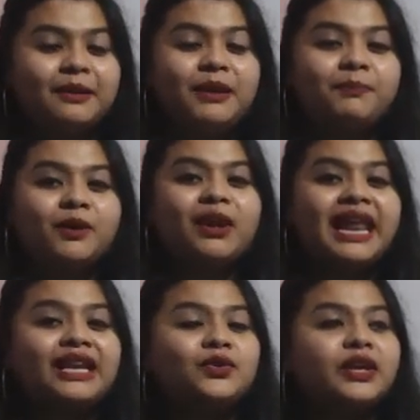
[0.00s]
People will
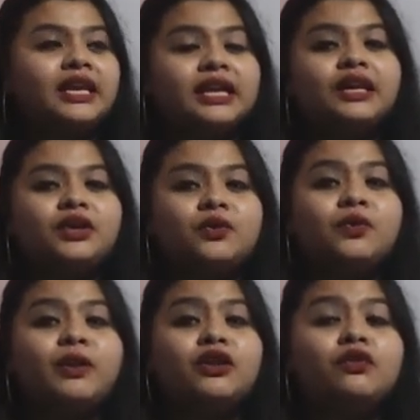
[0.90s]
like to hear you
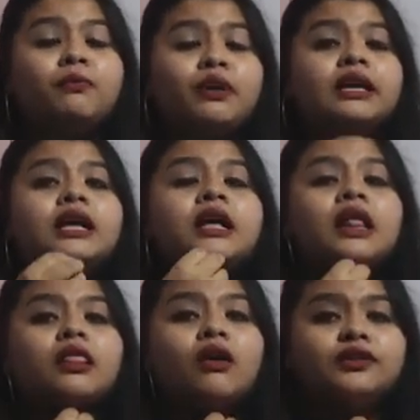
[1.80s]
when you put
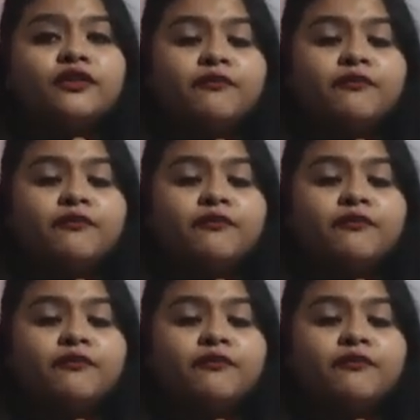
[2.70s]
lots